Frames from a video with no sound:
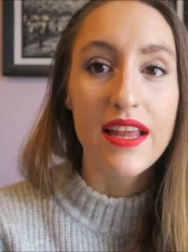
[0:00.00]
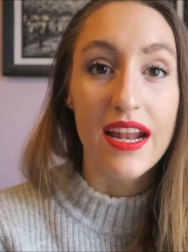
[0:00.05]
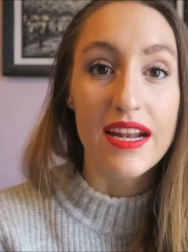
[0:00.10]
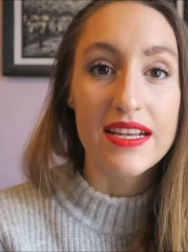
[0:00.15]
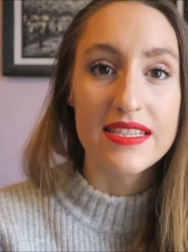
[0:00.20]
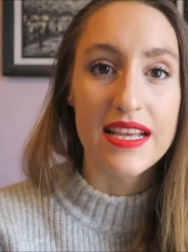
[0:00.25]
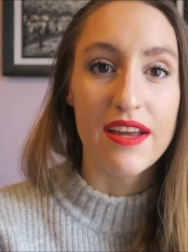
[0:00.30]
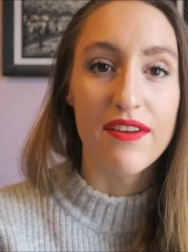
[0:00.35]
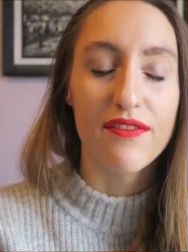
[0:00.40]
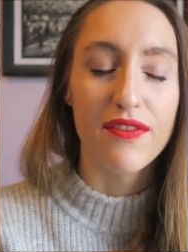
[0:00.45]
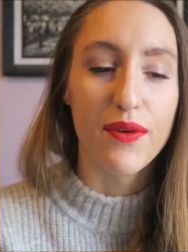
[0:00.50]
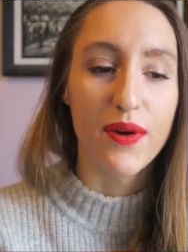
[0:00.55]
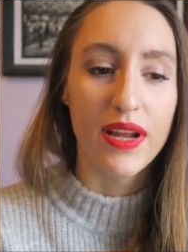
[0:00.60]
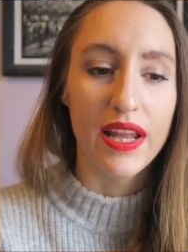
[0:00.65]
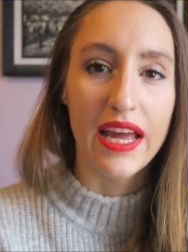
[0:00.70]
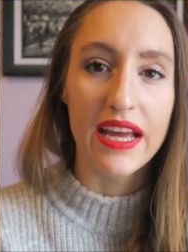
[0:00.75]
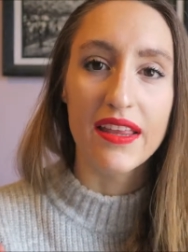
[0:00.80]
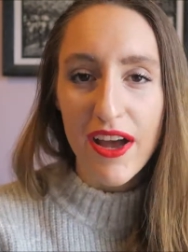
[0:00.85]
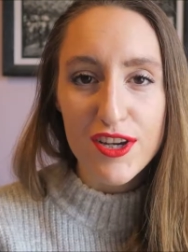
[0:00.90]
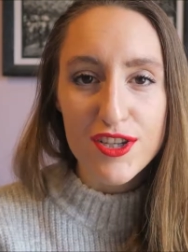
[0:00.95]
That is it for
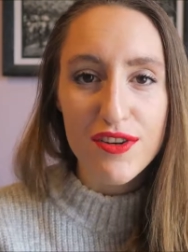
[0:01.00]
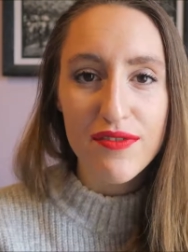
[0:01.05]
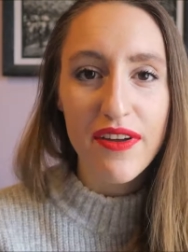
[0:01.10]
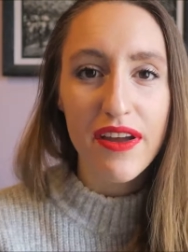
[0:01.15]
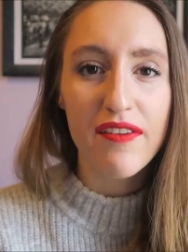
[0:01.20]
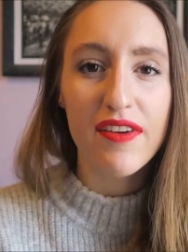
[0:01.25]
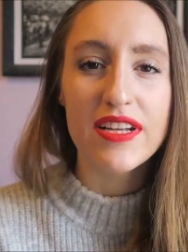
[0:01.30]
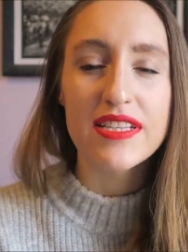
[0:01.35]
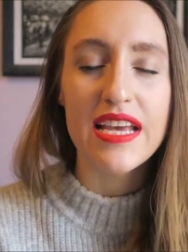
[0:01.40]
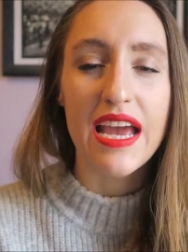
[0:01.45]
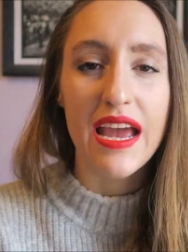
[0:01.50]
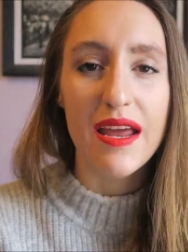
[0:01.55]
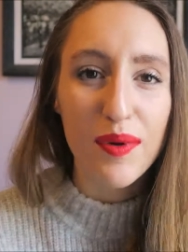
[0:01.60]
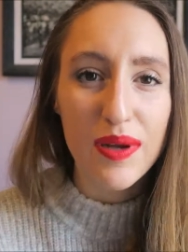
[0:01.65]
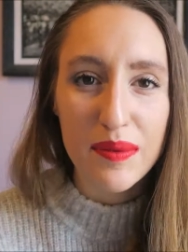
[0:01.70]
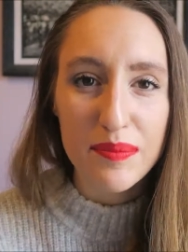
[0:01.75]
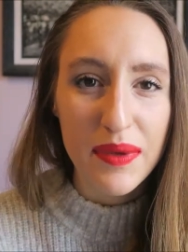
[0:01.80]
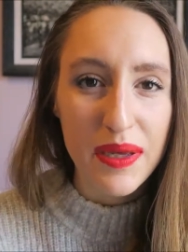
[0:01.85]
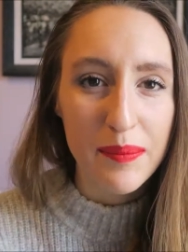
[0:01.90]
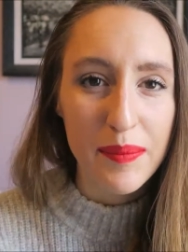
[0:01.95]
like fashion favorites. It
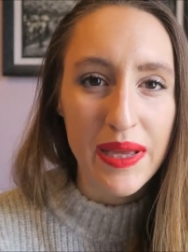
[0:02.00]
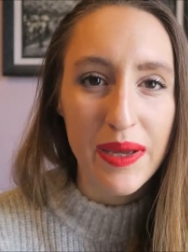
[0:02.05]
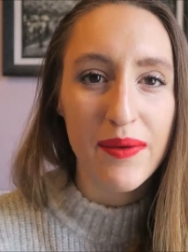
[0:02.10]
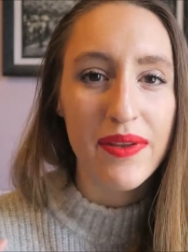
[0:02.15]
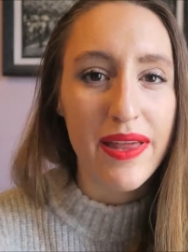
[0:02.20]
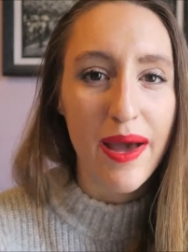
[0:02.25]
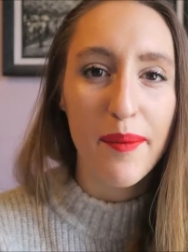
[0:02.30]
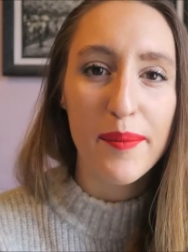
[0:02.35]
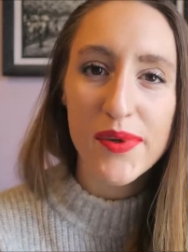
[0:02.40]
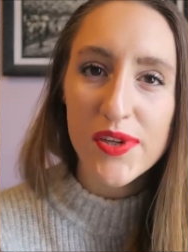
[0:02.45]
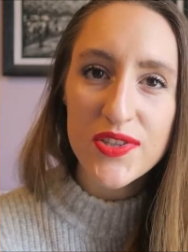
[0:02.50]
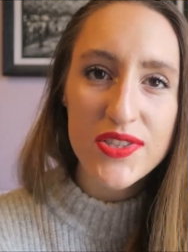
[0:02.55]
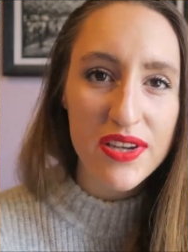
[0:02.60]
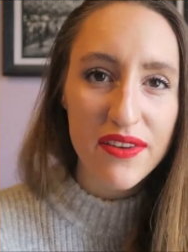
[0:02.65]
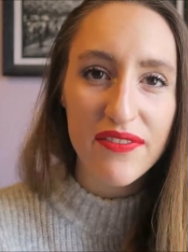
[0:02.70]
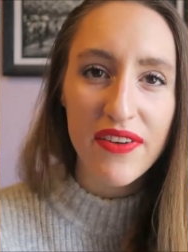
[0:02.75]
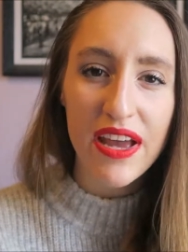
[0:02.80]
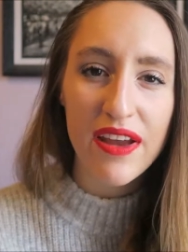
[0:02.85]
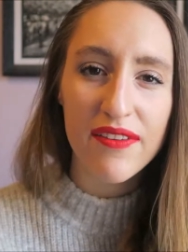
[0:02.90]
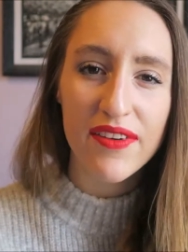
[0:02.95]
wouldn't be me without
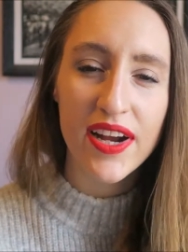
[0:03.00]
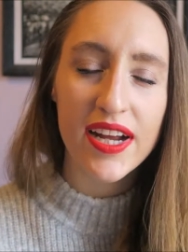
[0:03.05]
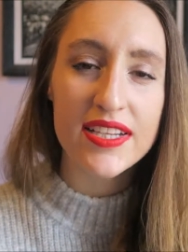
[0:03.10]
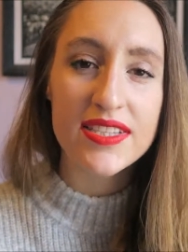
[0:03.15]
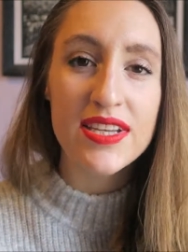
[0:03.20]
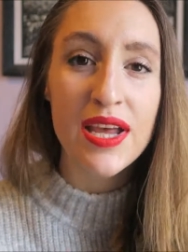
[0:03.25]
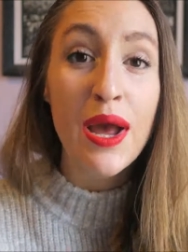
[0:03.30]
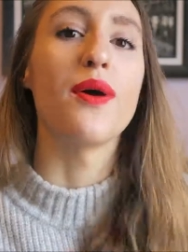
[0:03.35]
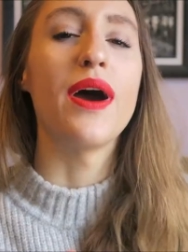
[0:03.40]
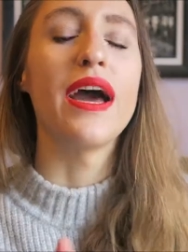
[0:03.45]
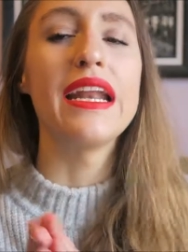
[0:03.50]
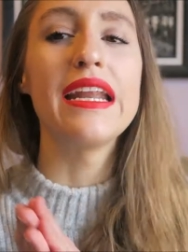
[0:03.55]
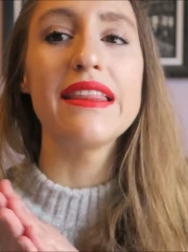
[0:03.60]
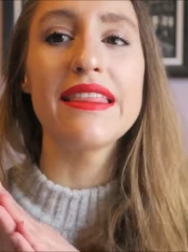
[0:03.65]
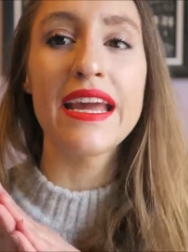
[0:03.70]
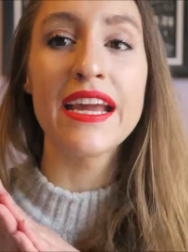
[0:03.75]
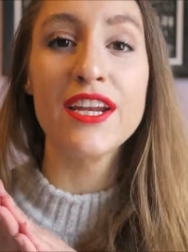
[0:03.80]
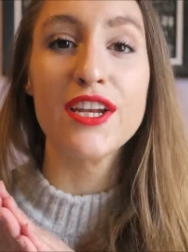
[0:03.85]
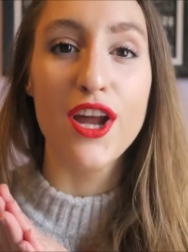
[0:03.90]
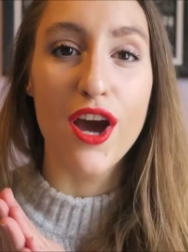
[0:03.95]
music favorites. So
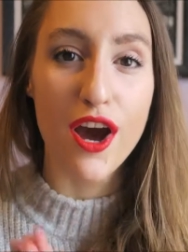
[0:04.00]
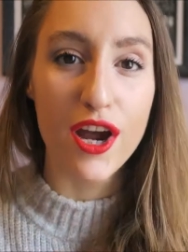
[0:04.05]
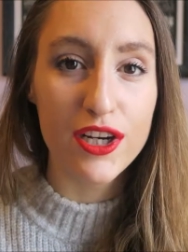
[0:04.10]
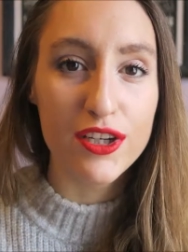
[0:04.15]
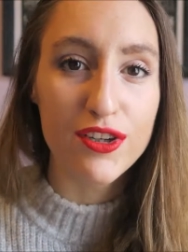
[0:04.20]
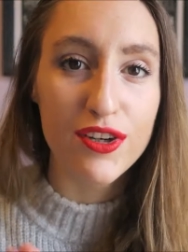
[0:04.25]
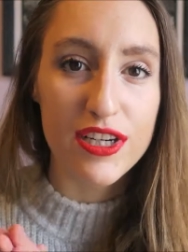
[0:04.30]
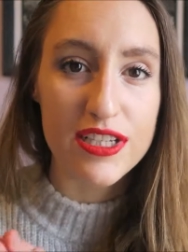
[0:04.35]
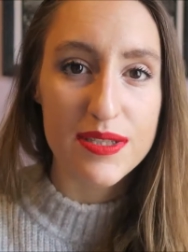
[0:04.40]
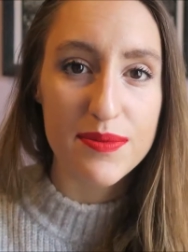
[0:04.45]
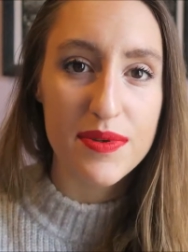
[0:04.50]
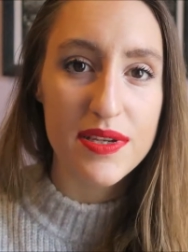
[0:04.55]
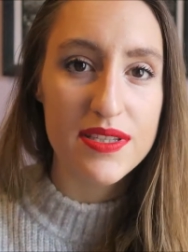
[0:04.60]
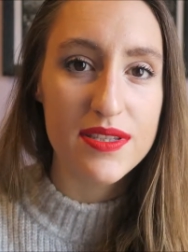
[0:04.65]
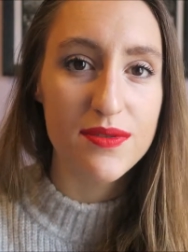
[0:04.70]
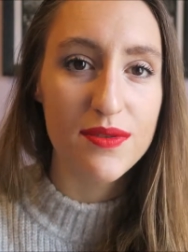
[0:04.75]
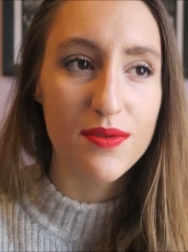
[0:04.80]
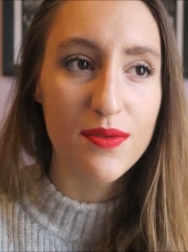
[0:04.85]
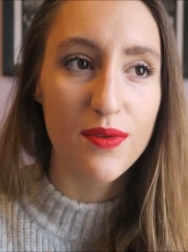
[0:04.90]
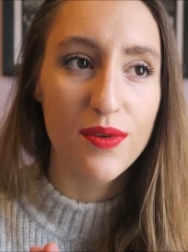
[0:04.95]
anything
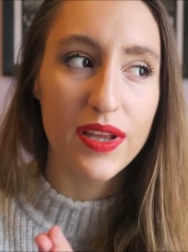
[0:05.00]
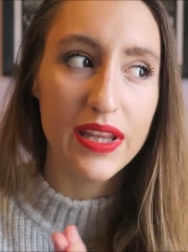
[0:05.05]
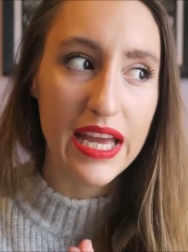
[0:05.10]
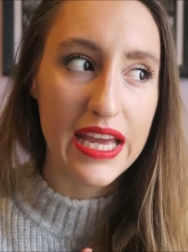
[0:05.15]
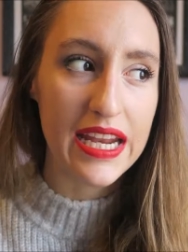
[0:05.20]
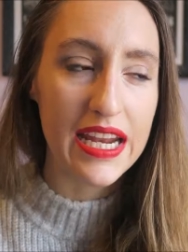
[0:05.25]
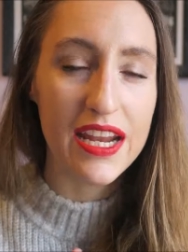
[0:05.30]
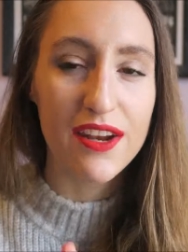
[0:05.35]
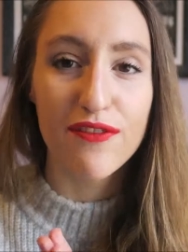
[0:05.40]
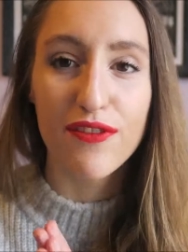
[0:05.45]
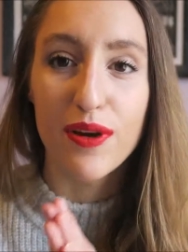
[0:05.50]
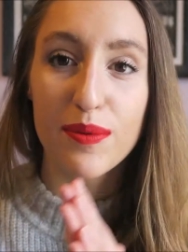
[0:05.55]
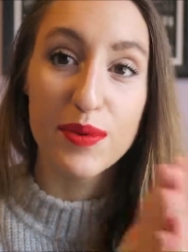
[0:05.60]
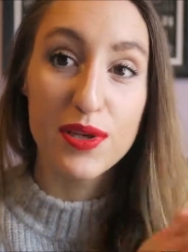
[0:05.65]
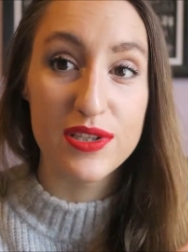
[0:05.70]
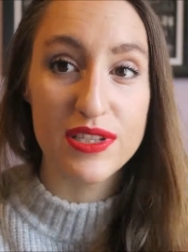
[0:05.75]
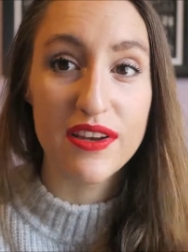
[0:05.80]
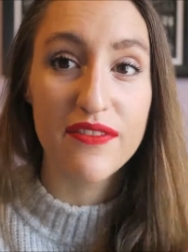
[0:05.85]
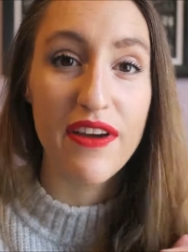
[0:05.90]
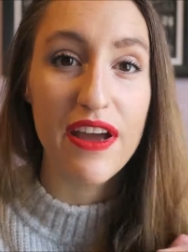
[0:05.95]
non-Christmas related for
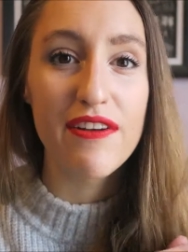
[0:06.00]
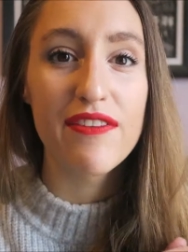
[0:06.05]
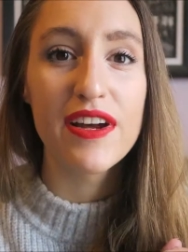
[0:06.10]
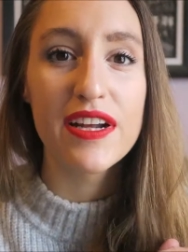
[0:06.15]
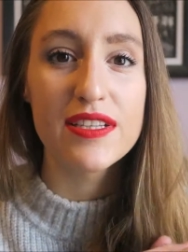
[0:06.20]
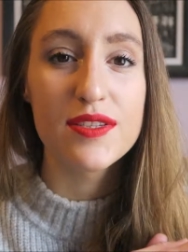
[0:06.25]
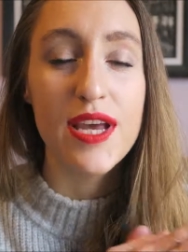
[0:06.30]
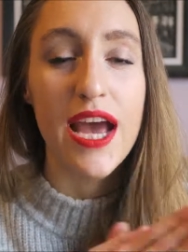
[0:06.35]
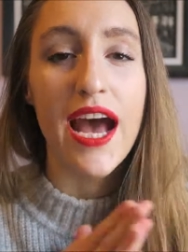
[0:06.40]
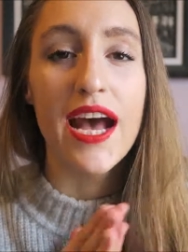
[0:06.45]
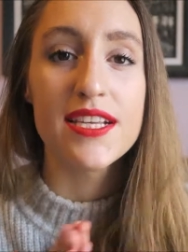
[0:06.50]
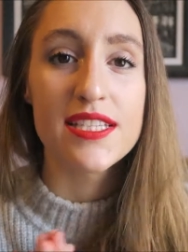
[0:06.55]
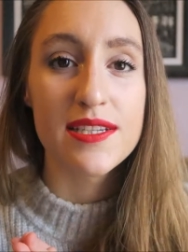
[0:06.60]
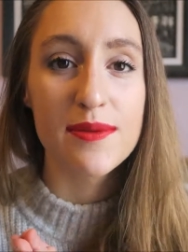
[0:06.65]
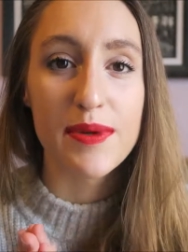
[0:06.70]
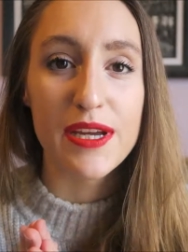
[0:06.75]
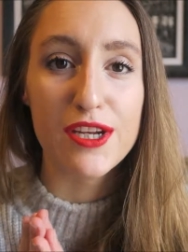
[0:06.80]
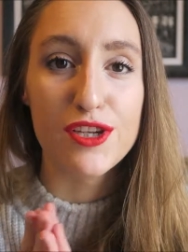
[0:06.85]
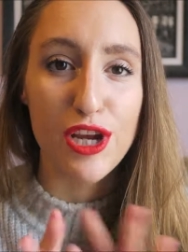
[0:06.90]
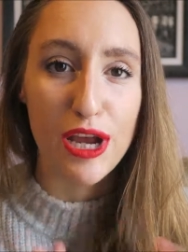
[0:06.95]
music favorites has
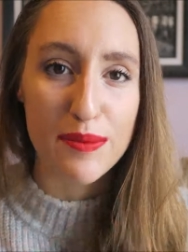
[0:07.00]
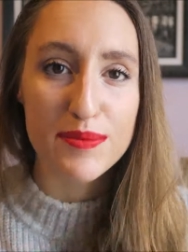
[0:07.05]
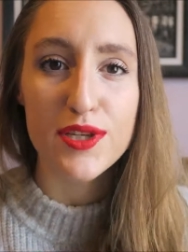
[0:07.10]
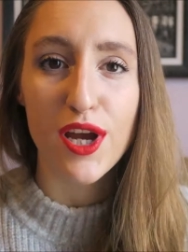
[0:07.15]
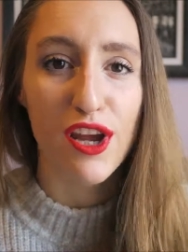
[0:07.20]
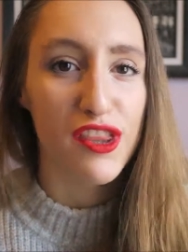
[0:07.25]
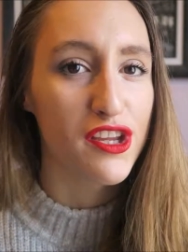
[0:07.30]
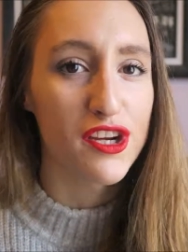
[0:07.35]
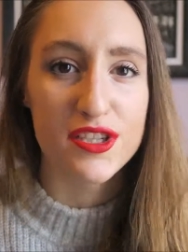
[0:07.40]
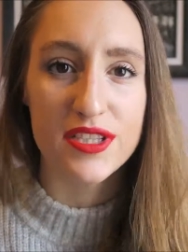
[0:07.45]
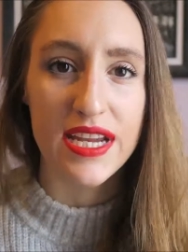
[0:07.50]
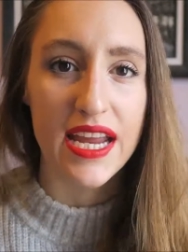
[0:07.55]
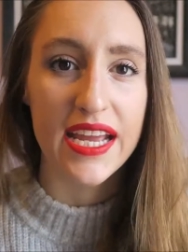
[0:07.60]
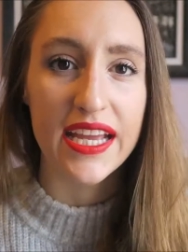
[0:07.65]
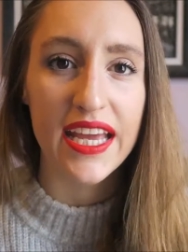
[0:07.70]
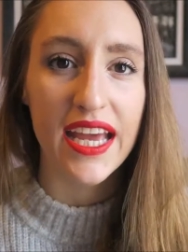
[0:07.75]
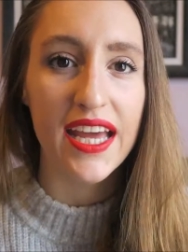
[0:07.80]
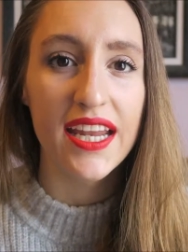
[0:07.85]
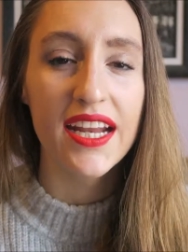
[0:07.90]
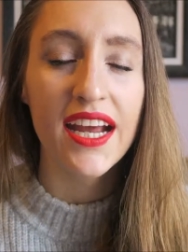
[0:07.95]
to be James Arthur's
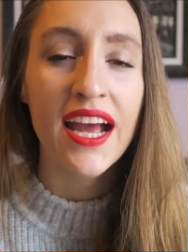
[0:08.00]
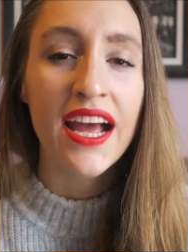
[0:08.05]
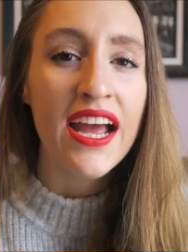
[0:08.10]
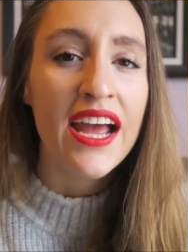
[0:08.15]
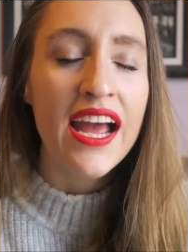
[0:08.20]
Naked.